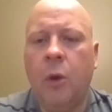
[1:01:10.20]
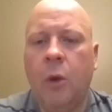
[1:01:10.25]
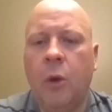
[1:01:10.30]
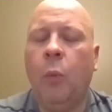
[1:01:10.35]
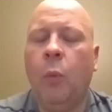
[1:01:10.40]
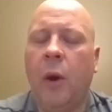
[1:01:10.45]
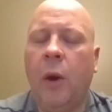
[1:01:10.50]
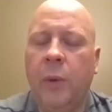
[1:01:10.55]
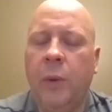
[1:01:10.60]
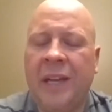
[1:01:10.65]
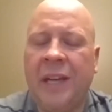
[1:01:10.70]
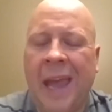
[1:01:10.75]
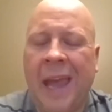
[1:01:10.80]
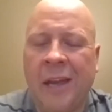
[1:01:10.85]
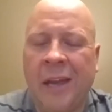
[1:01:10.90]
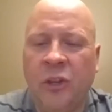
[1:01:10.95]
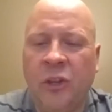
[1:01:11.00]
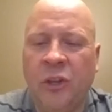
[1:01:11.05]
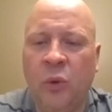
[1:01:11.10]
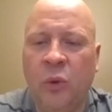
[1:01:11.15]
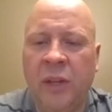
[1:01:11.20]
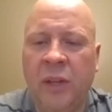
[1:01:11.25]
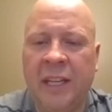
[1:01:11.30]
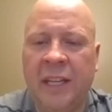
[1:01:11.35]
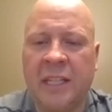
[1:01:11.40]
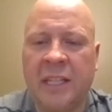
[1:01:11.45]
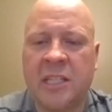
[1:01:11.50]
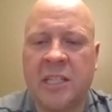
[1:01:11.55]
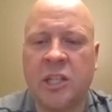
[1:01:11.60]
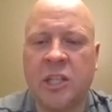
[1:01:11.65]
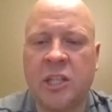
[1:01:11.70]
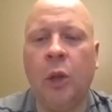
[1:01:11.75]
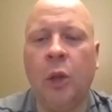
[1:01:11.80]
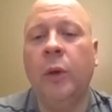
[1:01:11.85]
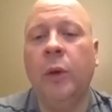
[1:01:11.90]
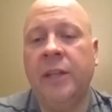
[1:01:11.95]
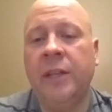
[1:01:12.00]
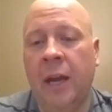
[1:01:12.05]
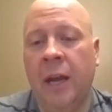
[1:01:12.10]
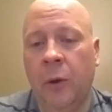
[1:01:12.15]
What we can do then is
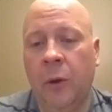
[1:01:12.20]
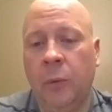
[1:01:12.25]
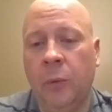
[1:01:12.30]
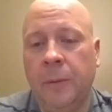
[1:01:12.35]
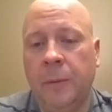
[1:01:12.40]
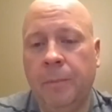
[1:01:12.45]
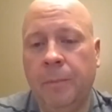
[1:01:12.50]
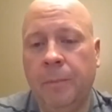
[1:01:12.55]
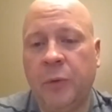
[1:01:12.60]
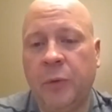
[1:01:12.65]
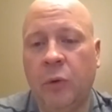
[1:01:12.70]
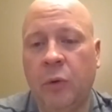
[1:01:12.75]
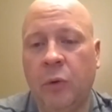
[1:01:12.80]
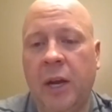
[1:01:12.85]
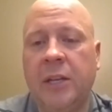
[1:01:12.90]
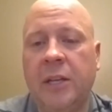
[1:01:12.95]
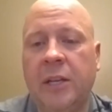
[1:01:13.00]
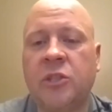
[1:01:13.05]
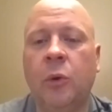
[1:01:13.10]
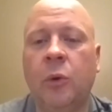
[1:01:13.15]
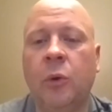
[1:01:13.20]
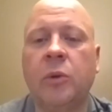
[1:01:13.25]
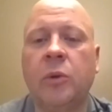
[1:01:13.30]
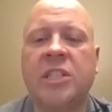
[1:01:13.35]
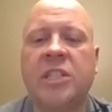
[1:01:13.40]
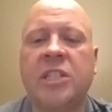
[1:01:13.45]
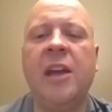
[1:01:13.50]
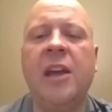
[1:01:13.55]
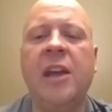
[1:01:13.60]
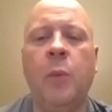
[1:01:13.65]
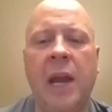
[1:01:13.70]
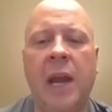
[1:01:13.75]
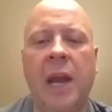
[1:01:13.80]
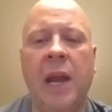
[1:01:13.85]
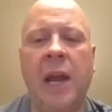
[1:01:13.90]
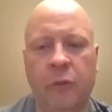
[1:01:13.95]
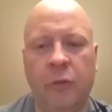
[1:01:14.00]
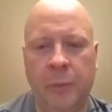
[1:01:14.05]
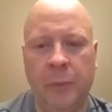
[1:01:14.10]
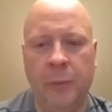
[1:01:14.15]
slow it down, right? So stay
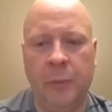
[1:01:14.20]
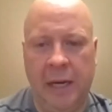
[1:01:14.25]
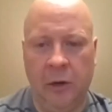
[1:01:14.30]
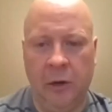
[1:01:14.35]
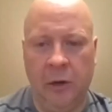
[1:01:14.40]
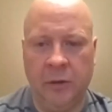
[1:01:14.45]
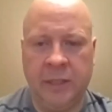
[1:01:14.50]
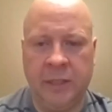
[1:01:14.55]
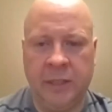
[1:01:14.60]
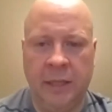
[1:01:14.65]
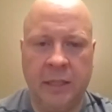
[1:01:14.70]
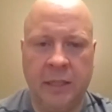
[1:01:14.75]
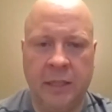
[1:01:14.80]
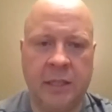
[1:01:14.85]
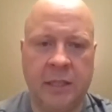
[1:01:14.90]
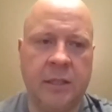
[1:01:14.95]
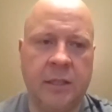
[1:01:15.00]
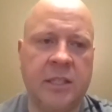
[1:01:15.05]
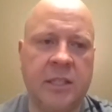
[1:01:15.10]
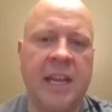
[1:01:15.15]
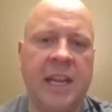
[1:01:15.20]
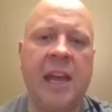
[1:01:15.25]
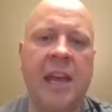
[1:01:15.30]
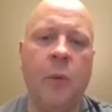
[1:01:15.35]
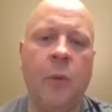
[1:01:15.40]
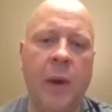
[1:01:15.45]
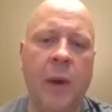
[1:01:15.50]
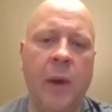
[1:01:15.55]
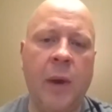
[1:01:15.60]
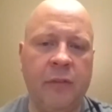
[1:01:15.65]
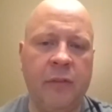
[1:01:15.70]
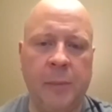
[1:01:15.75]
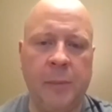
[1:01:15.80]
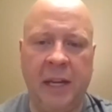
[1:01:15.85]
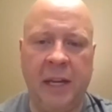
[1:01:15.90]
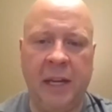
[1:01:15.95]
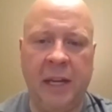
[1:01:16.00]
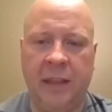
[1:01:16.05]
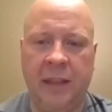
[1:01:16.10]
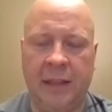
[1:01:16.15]
away from the irritants, stay away from
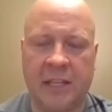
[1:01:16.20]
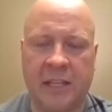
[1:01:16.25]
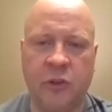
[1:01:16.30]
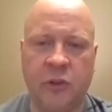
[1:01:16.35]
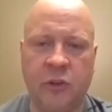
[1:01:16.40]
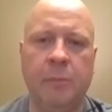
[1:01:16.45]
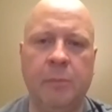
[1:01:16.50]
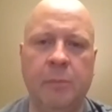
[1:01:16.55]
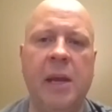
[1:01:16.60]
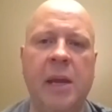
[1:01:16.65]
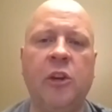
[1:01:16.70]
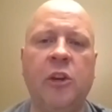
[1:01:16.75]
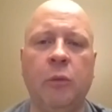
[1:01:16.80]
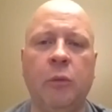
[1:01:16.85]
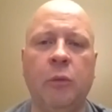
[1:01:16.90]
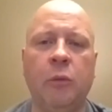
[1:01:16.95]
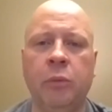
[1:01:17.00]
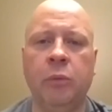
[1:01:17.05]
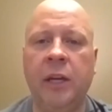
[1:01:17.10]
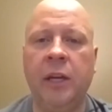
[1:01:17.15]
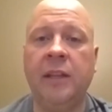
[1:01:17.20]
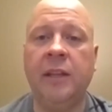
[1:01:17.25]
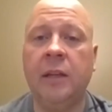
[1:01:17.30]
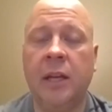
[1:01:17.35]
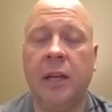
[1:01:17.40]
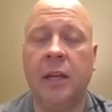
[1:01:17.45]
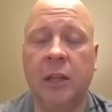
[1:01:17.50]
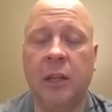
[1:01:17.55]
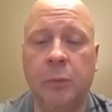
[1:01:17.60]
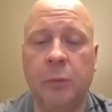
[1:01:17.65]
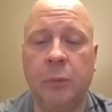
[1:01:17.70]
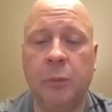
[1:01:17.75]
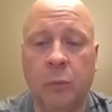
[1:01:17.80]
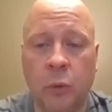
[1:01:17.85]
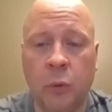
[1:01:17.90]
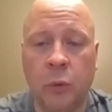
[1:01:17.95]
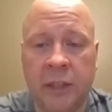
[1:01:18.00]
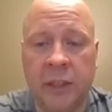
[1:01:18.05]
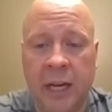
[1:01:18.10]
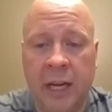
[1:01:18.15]
anything that's going to make your breathing a little bit
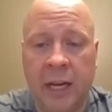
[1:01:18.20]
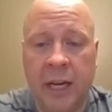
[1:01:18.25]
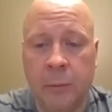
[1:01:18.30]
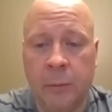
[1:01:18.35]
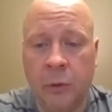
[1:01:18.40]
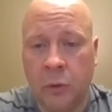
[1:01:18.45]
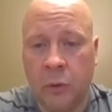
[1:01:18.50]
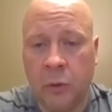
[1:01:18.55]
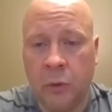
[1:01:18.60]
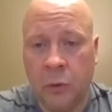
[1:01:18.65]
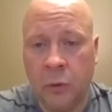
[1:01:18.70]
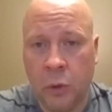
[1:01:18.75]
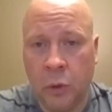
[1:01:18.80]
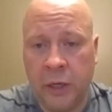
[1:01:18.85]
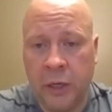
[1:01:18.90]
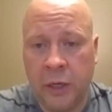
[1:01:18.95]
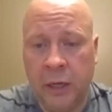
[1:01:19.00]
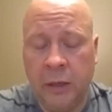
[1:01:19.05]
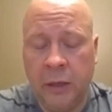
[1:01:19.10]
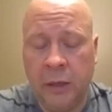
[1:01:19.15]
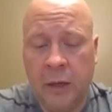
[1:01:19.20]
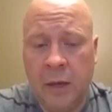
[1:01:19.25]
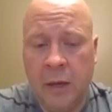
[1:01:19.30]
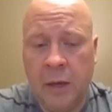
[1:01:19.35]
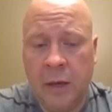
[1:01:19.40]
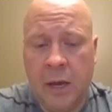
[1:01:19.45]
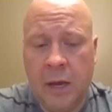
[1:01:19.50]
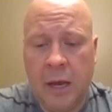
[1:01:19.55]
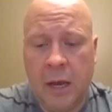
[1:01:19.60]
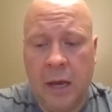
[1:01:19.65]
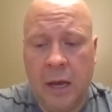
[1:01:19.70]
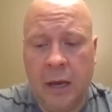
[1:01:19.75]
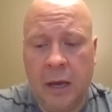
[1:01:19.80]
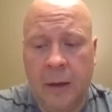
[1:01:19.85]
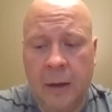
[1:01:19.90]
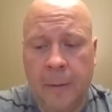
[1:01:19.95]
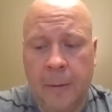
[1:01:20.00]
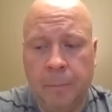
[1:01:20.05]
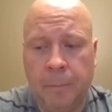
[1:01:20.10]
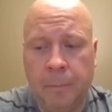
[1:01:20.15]
more labored or, or working.
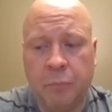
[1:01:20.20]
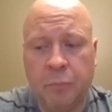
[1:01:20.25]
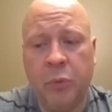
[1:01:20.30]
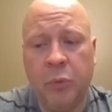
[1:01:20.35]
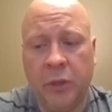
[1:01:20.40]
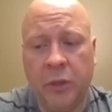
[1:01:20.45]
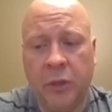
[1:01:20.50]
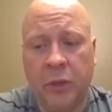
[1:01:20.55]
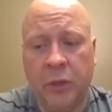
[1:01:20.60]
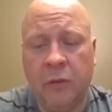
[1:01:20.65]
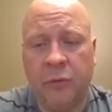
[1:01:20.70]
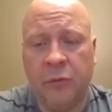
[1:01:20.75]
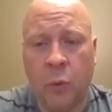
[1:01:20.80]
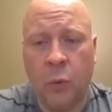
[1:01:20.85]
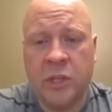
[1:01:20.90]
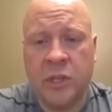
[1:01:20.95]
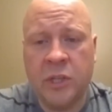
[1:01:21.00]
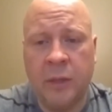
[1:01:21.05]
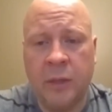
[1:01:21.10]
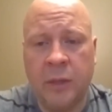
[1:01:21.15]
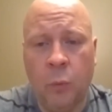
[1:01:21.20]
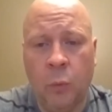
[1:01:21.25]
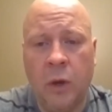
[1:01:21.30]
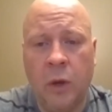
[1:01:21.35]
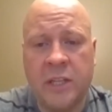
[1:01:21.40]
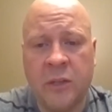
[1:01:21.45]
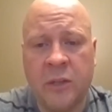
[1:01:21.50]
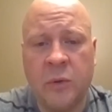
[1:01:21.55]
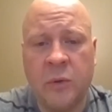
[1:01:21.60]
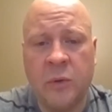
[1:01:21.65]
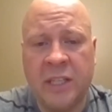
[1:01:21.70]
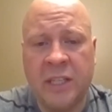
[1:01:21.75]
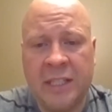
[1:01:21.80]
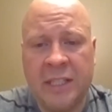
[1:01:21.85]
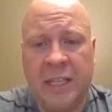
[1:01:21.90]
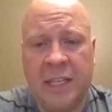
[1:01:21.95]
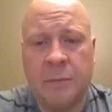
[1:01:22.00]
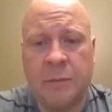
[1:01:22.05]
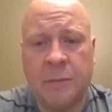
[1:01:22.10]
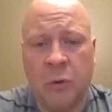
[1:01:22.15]
Um, but unfortunately, once those
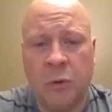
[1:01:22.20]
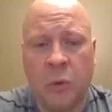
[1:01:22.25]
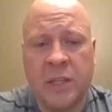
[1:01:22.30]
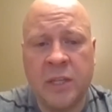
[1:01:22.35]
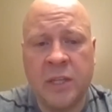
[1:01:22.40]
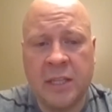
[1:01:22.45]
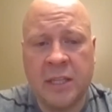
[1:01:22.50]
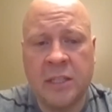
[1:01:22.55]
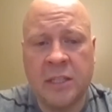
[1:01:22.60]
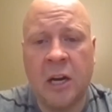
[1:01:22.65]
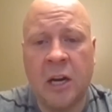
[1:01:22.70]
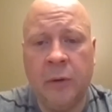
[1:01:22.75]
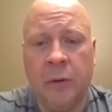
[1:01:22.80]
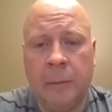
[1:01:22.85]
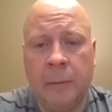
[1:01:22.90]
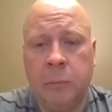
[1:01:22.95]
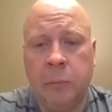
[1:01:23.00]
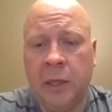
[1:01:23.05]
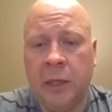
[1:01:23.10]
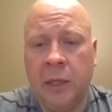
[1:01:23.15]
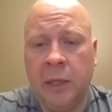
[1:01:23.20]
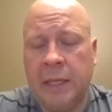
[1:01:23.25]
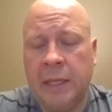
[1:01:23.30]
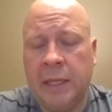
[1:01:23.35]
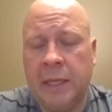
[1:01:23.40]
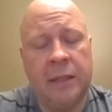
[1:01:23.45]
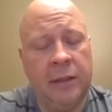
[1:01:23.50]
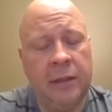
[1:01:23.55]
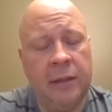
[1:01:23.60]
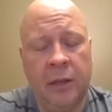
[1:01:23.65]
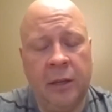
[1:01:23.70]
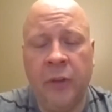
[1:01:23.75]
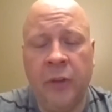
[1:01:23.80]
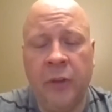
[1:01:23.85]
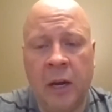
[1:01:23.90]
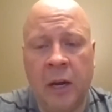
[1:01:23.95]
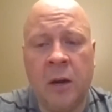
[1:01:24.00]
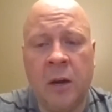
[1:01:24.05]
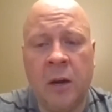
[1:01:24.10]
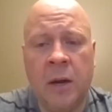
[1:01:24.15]
disease processes are in place, they're
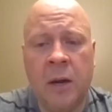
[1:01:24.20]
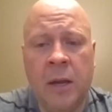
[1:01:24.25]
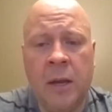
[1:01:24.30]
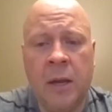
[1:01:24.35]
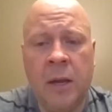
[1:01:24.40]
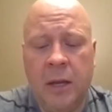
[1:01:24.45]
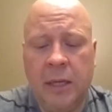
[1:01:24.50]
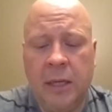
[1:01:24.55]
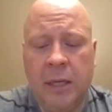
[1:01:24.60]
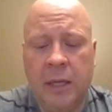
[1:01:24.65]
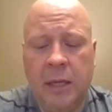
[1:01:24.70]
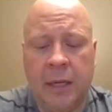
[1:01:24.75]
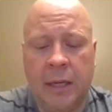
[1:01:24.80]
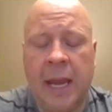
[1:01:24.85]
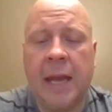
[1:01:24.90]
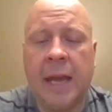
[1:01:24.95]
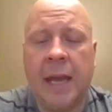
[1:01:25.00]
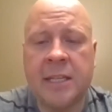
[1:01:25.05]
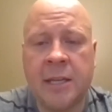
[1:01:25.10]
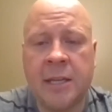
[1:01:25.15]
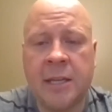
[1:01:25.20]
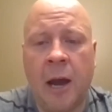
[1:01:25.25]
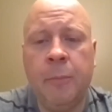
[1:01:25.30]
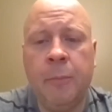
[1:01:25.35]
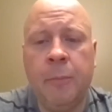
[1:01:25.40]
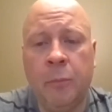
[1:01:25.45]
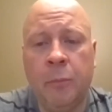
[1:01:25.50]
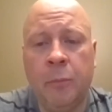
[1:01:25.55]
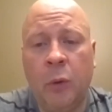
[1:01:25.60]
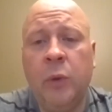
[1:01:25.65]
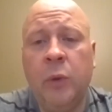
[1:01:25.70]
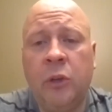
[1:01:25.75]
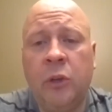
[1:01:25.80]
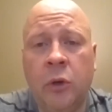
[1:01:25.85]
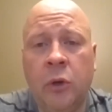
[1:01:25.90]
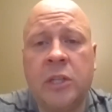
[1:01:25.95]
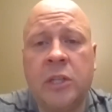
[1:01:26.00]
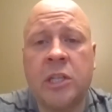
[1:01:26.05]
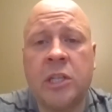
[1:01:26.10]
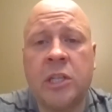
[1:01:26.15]
there. You can't stop them, but we
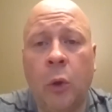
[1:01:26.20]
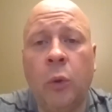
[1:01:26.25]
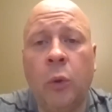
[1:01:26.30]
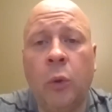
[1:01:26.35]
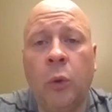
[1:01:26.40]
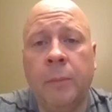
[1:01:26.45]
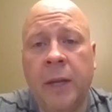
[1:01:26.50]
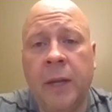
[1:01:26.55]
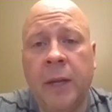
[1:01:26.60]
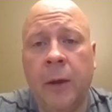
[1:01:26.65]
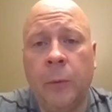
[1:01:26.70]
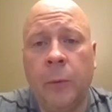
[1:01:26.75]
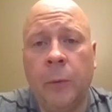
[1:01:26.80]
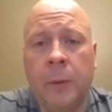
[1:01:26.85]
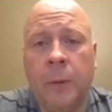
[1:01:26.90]
could slow them down.